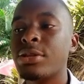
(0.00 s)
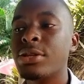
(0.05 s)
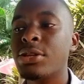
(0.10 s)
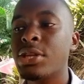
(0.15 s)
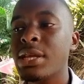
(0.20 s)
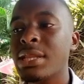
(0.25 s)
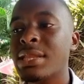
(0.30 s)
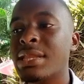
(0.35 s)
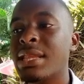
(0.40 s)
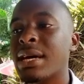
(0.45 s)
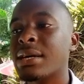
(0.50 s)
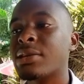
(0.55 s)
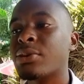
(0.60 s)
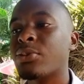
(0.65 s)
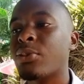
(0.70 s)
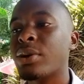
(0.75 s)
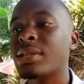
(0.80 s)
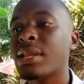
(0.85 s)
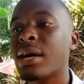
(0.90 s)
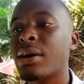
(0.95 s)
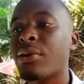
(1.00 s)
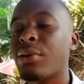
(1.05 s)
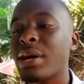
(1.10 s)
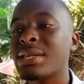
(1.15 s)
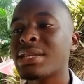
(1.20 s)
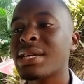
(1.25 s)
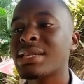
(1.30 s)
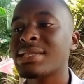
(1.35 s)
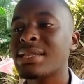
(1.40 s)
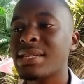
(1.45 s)
did that, when the
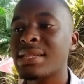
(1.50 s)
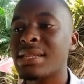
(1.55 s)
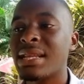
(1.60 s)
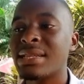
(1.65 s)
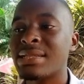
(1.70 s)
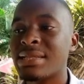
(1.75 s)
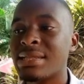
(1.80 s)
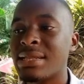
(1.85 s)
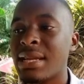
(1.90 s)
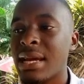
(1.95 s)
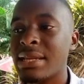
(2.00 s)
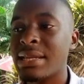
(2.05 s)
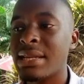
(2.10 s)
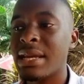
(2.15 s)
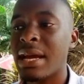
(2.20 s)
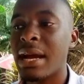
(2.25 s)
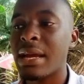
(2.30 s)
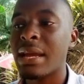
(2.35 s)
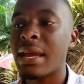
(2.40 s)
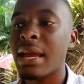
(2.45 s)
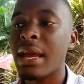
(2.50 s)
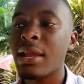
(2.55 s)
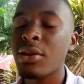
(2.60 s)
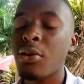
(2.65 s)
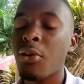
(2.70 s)
writers did the study again,